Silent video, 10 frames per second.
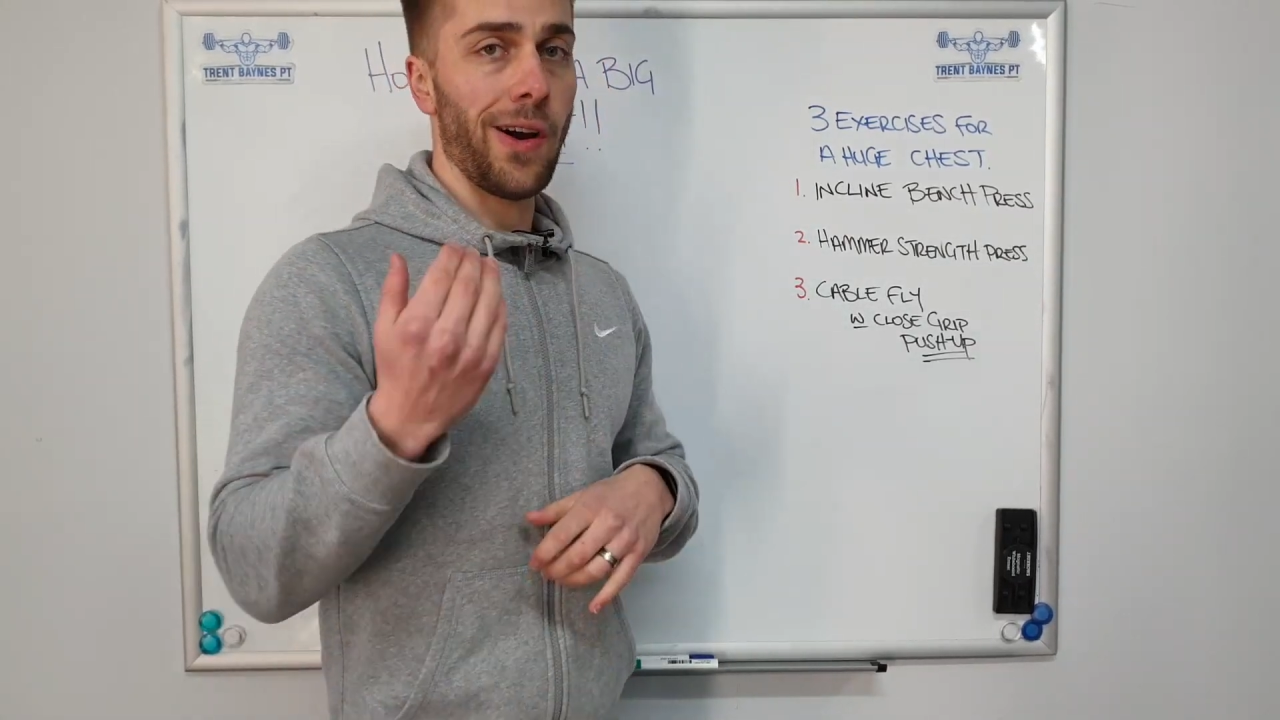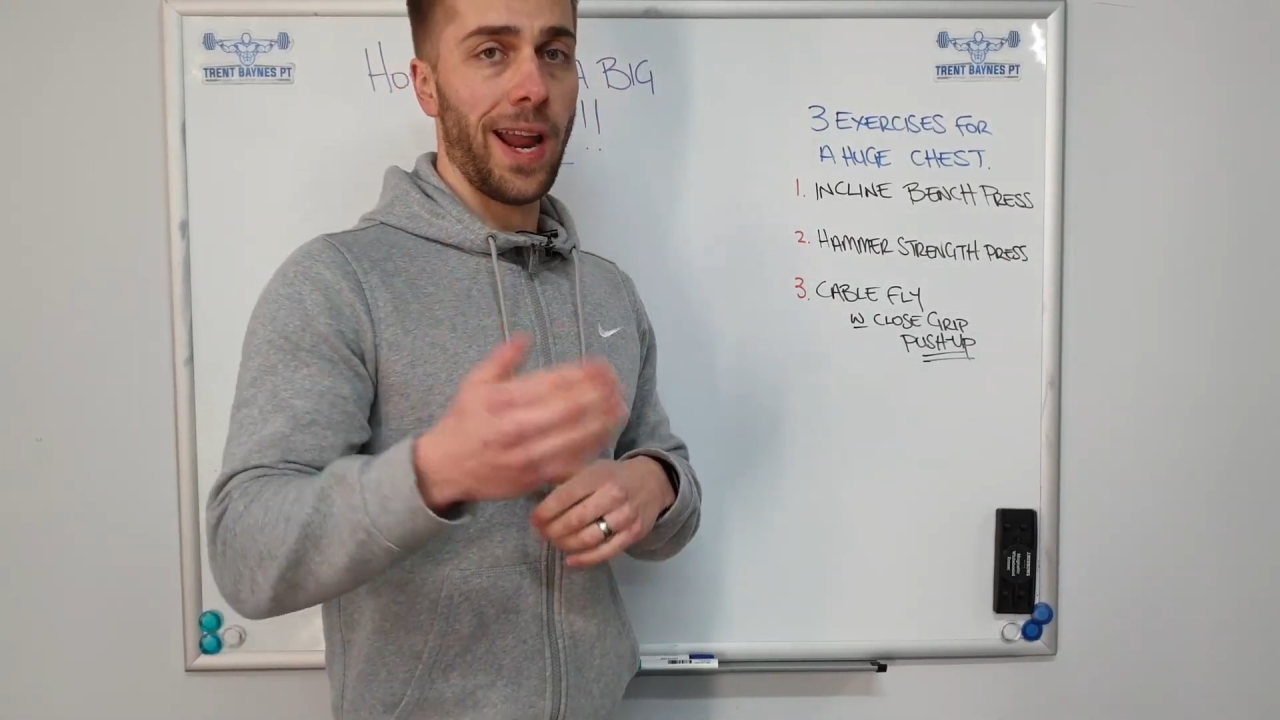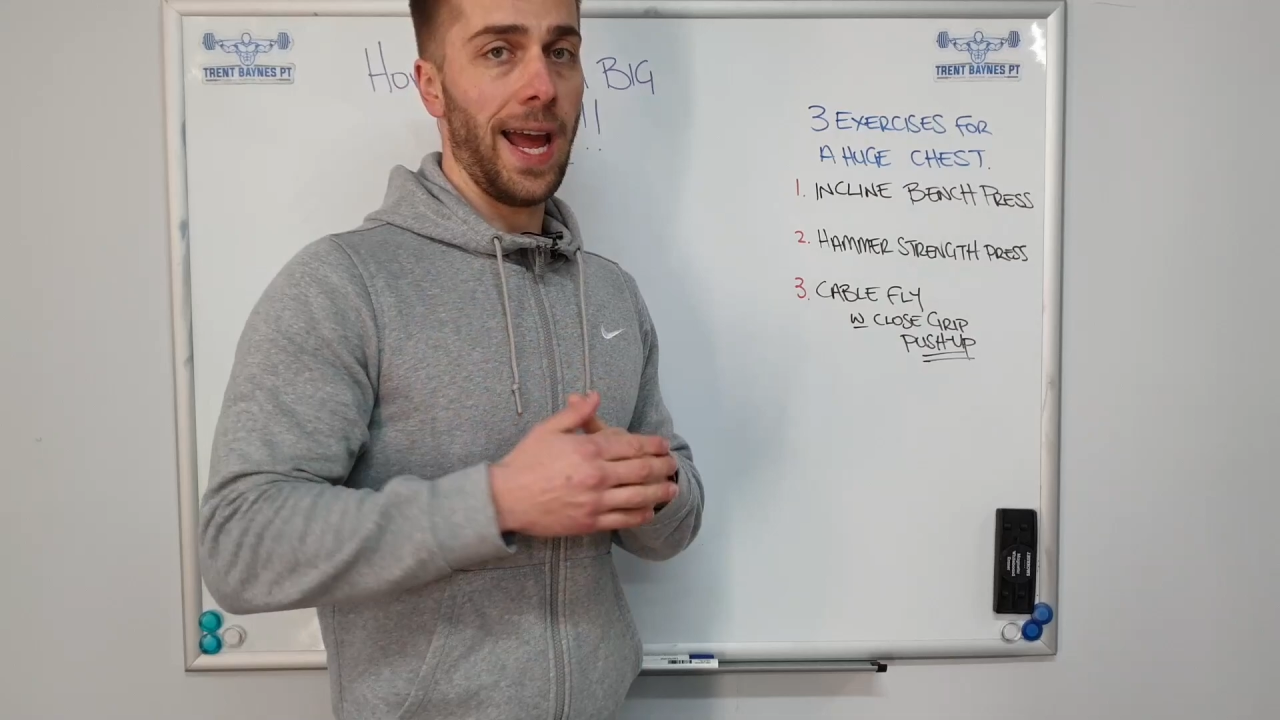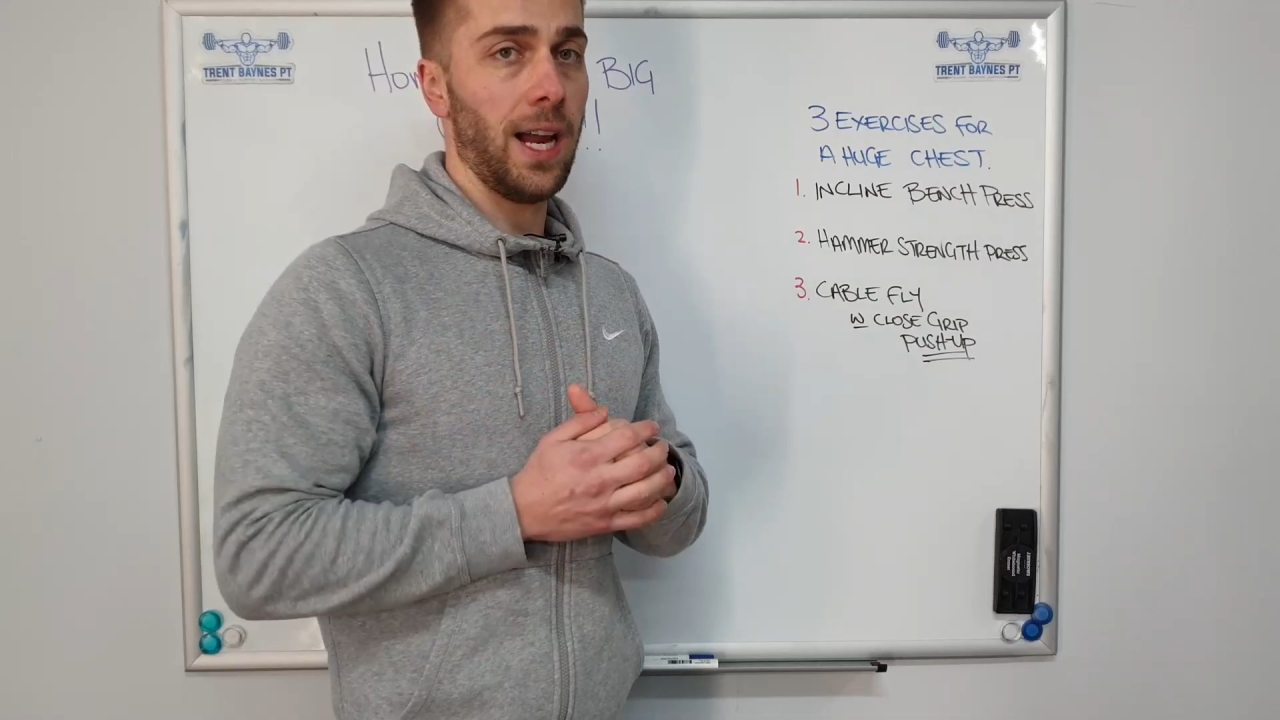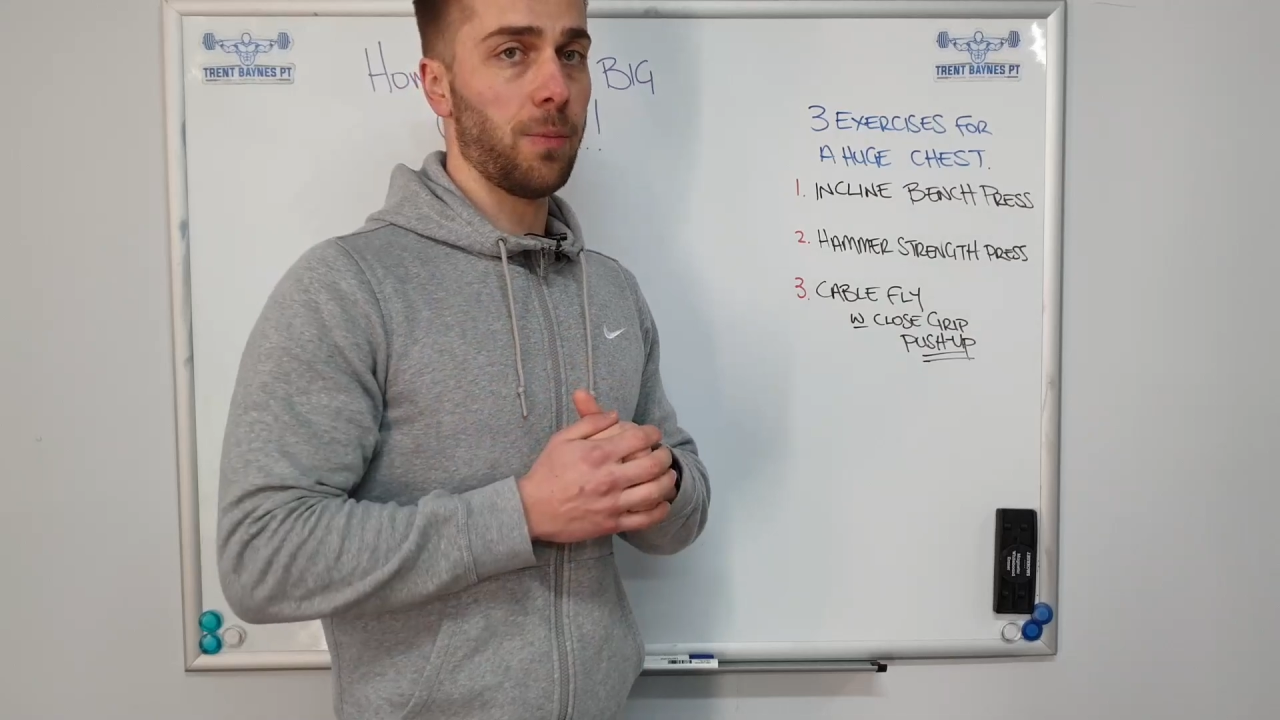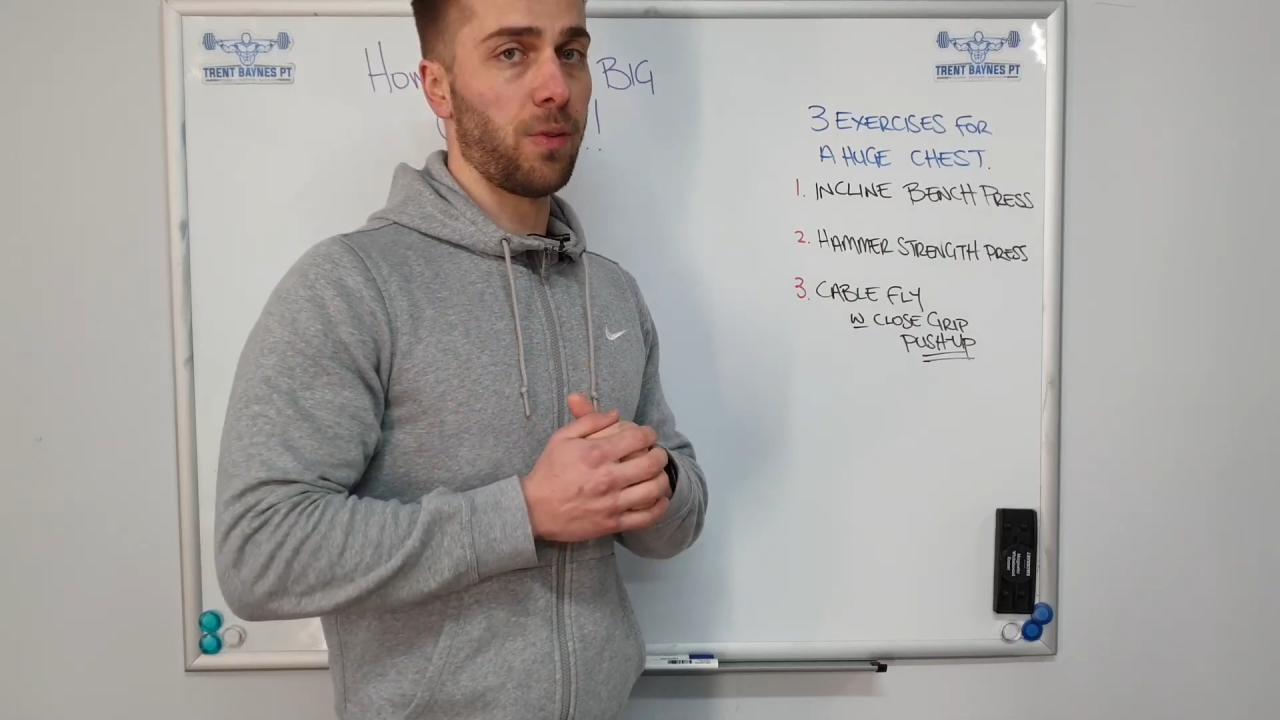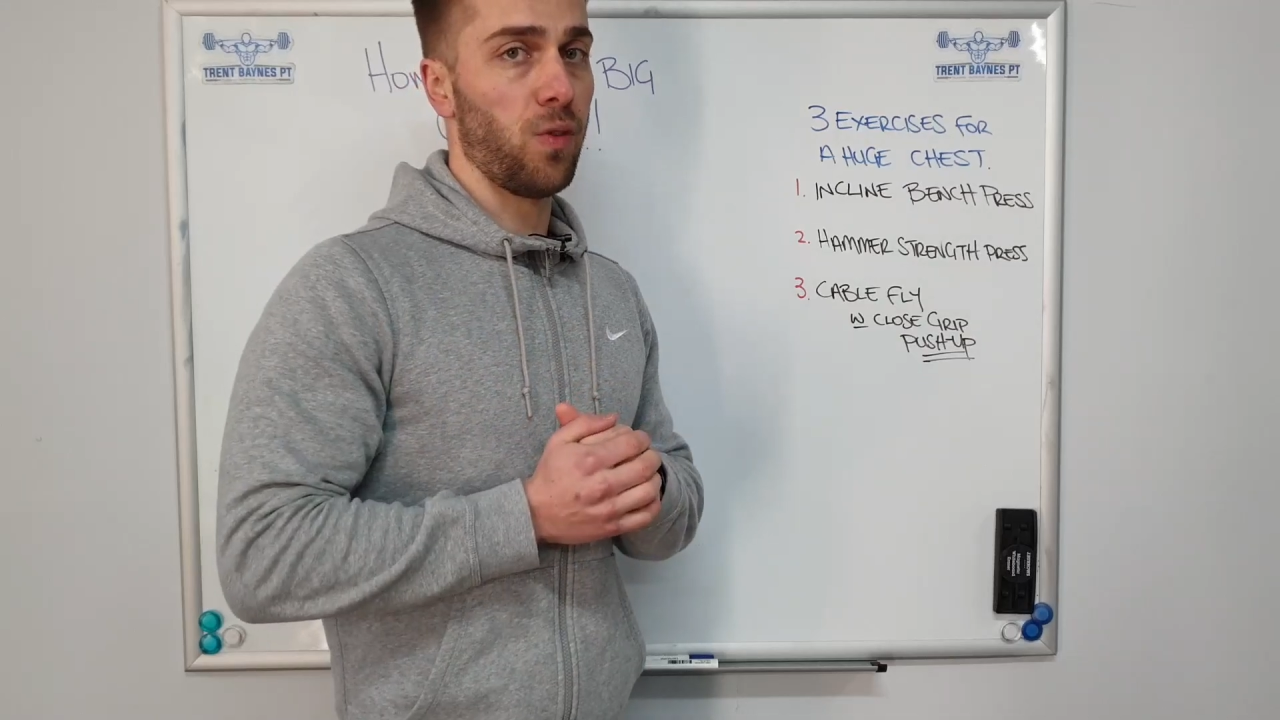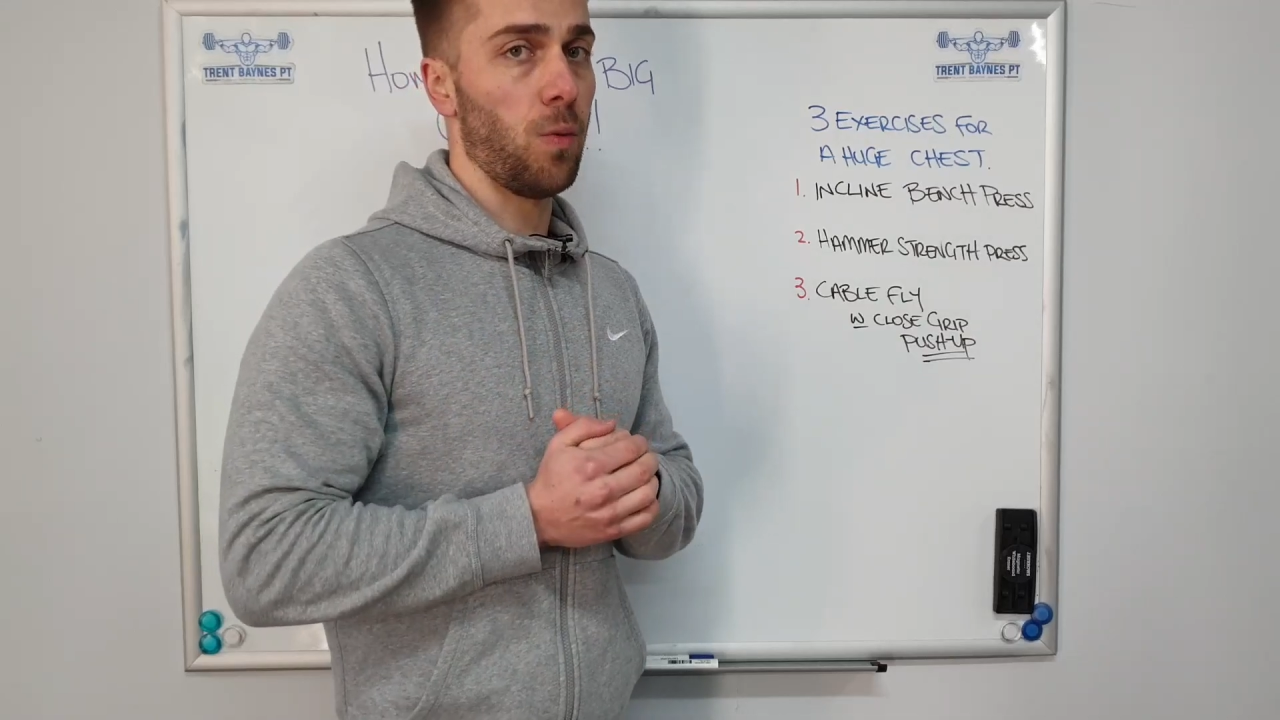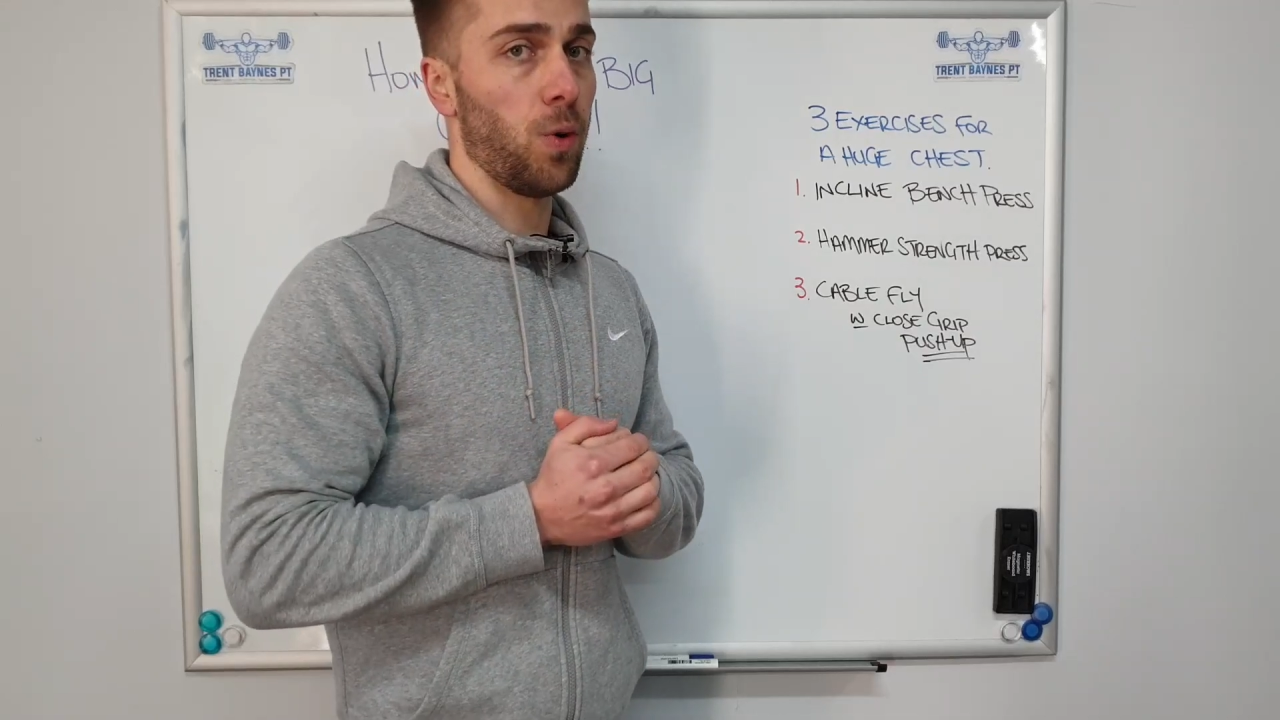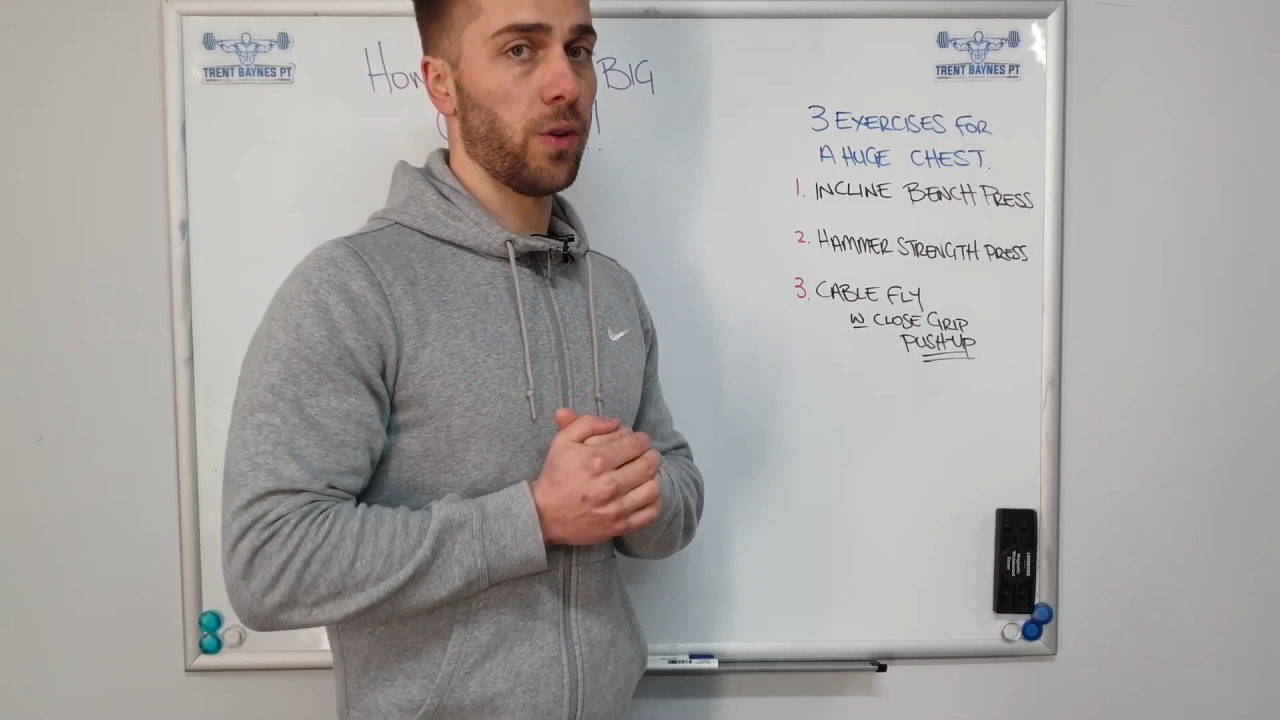on how to
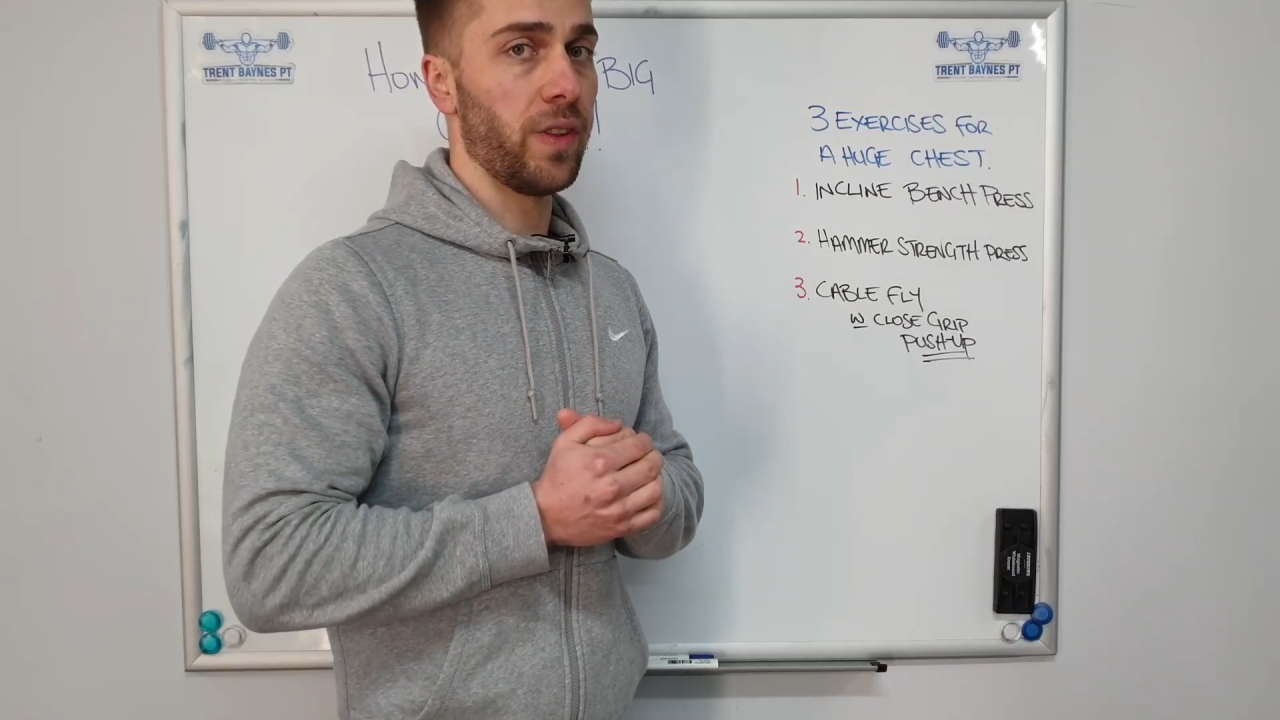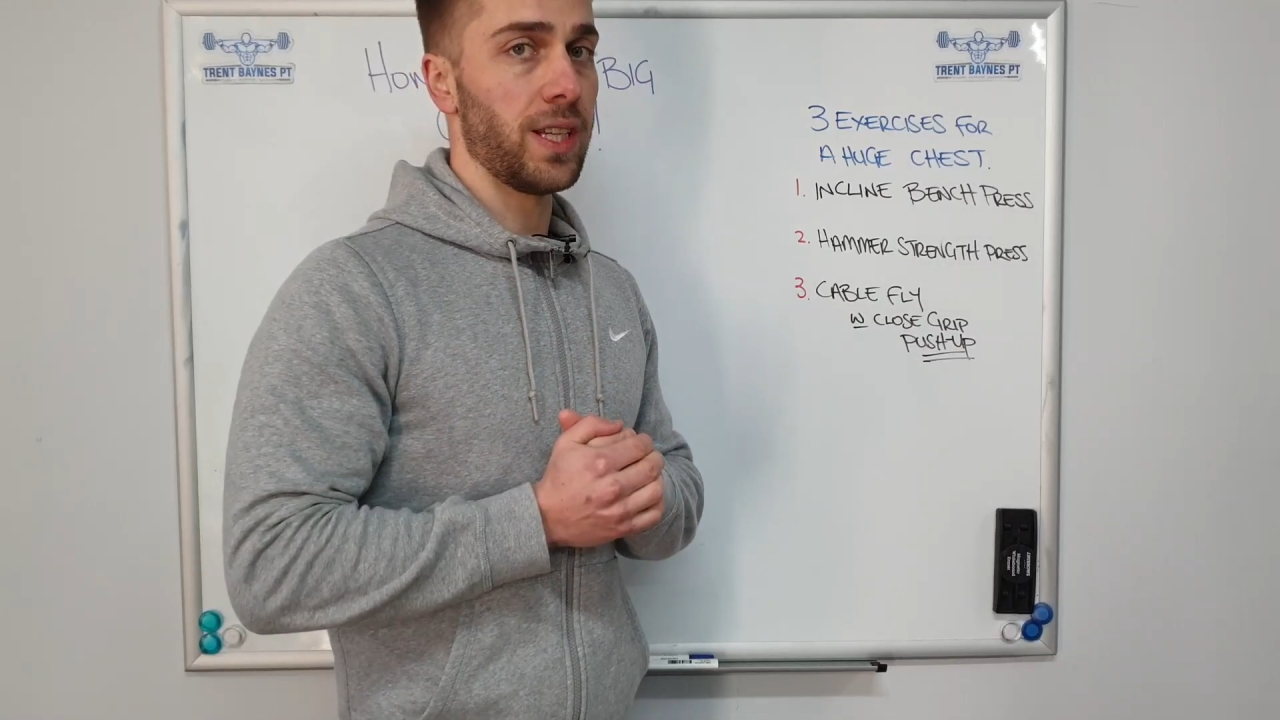perform all of